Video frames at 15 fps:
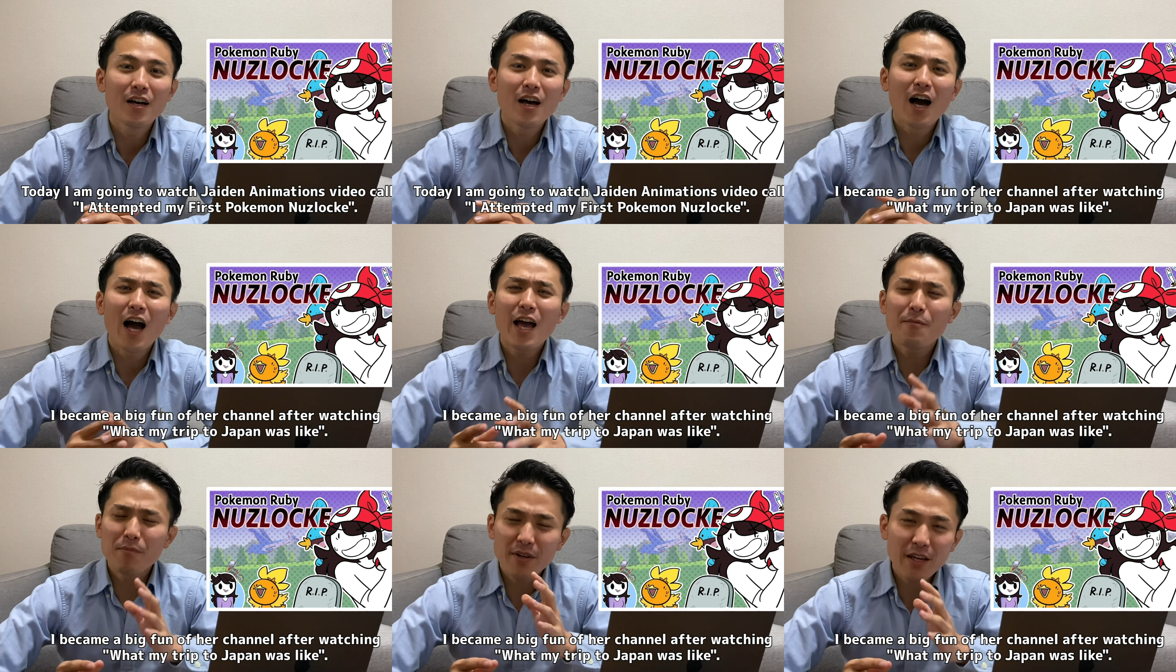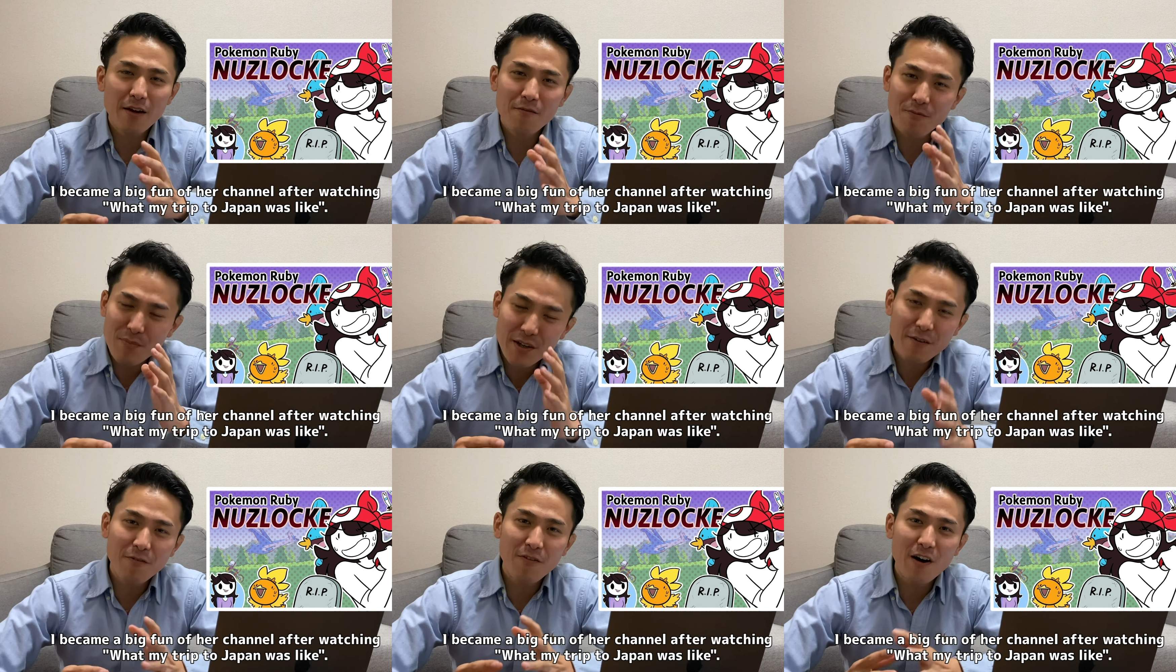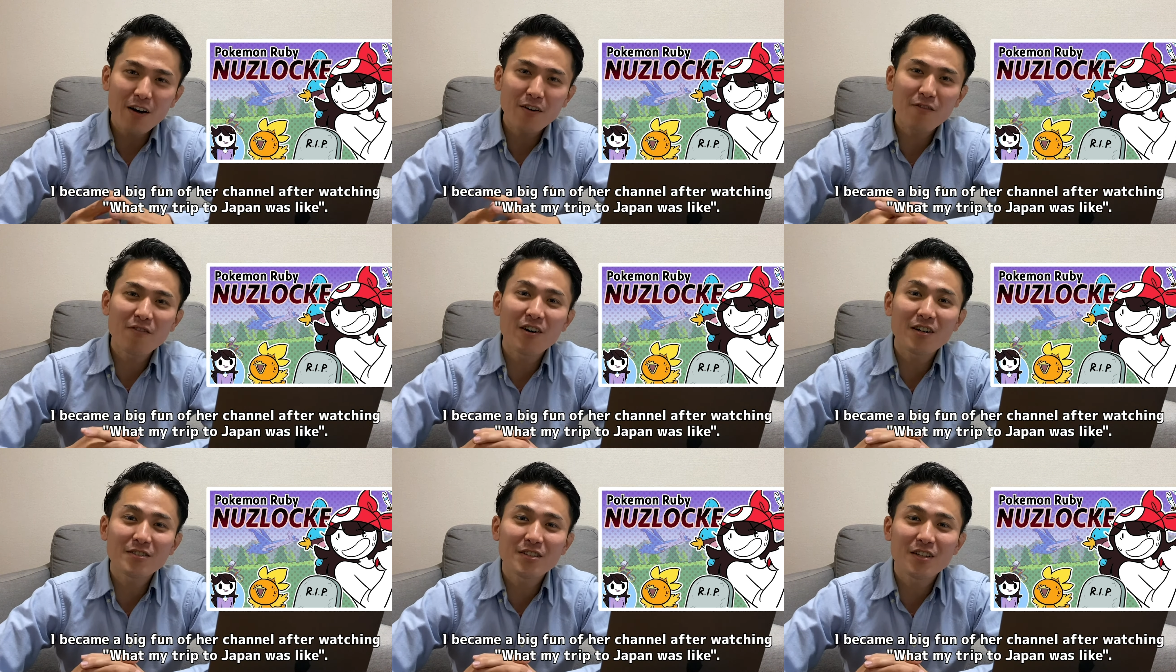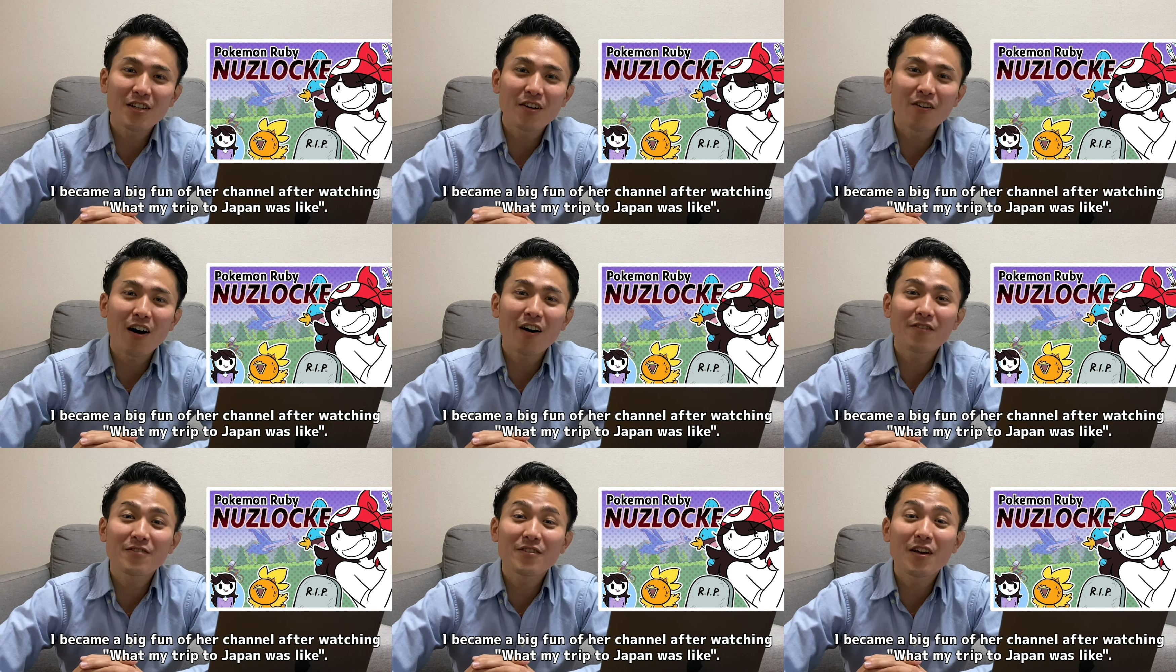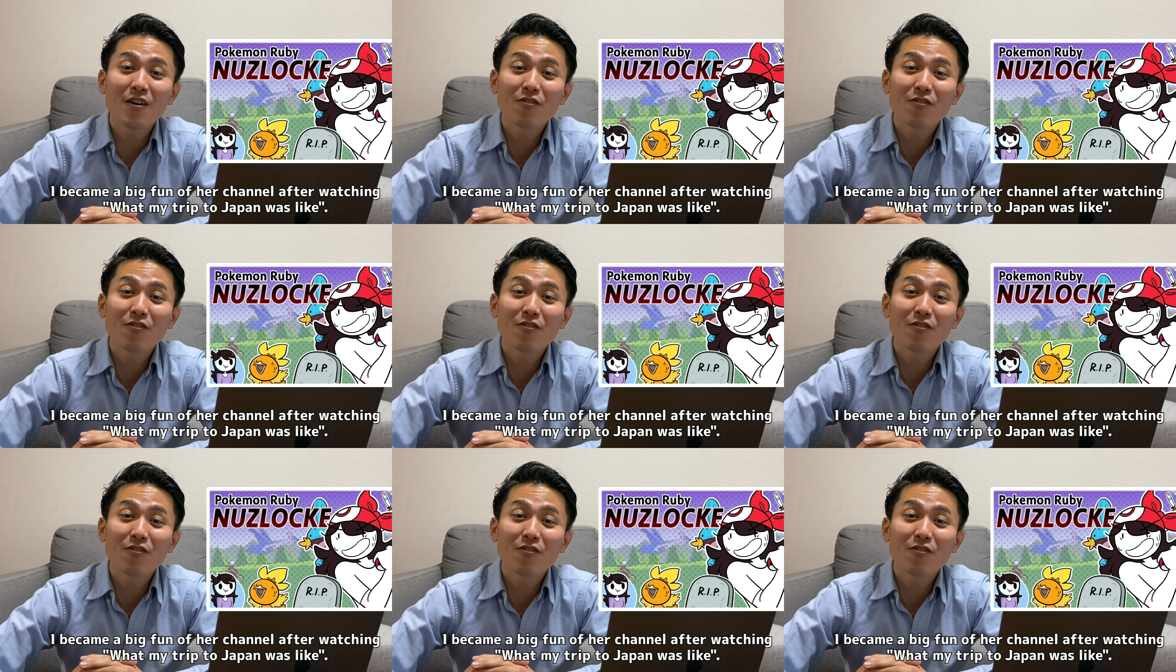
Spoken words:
I became a big fan of her channel after